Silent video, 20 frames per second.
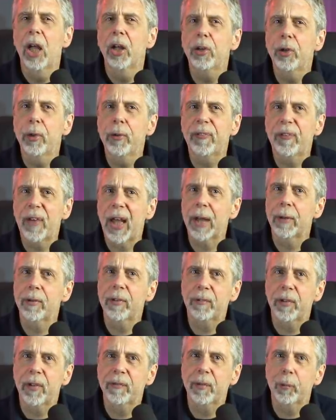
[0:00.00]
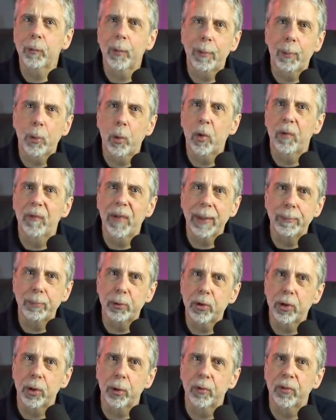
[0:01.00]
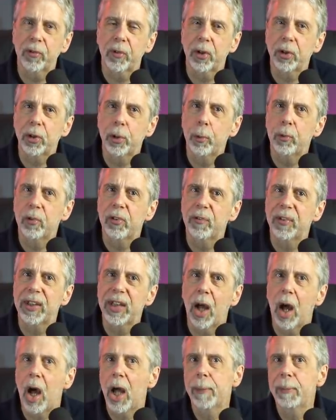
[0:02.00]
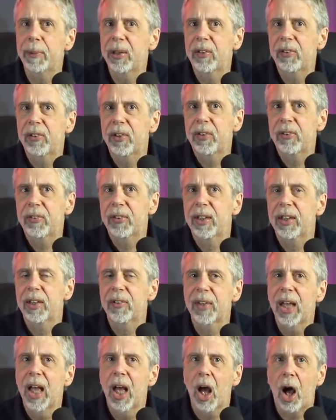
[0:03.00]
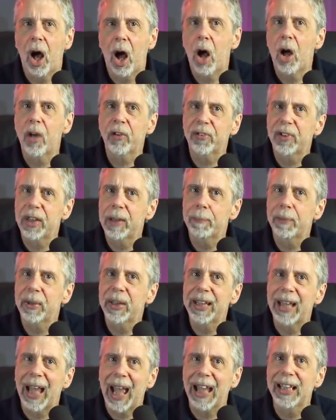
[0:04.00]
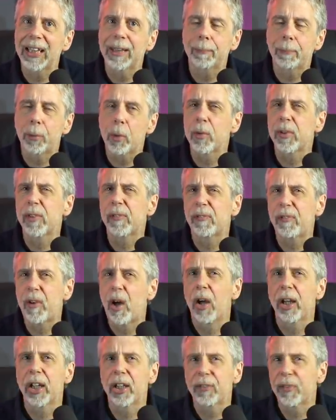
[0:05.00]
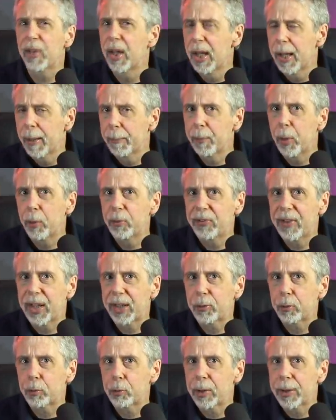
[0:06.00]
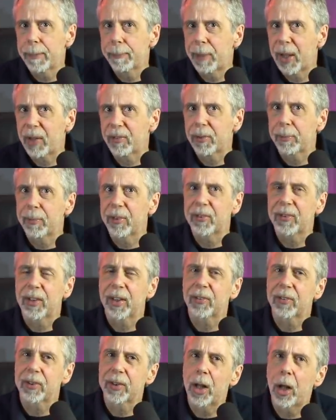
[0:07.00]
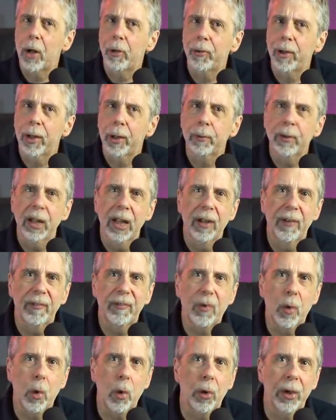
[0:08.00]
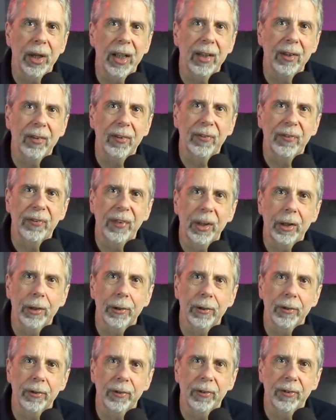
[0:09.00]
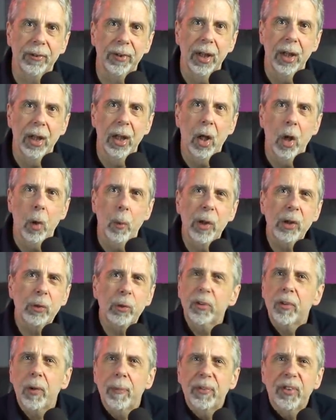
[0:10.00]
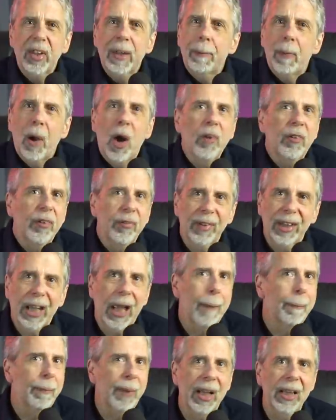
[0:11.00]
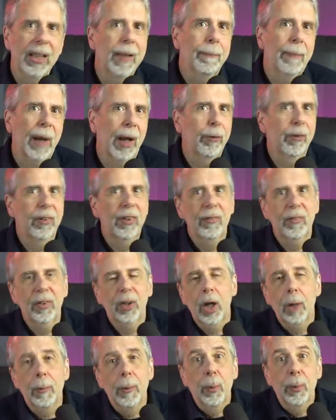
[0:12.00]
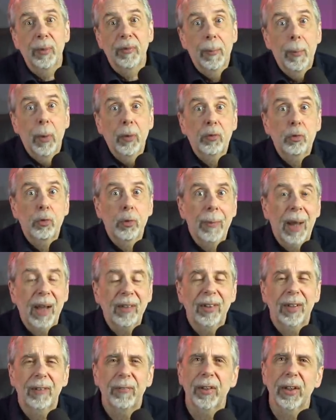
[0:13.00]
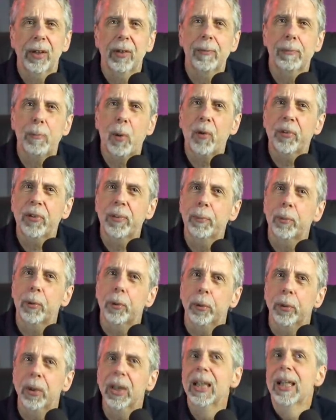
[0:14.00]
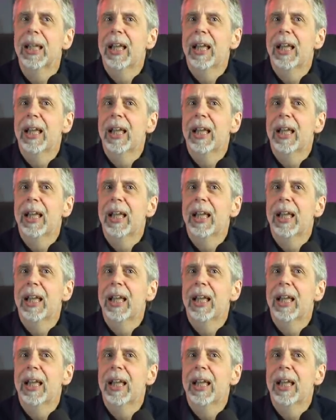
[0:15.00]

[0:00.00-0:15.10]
you found that the report they produced used the IPCC's RCP 8.5 most extreme pessimistic scenario for its figures, which was obviously part of a campaign imperative to come up with the most dramatic figures possible.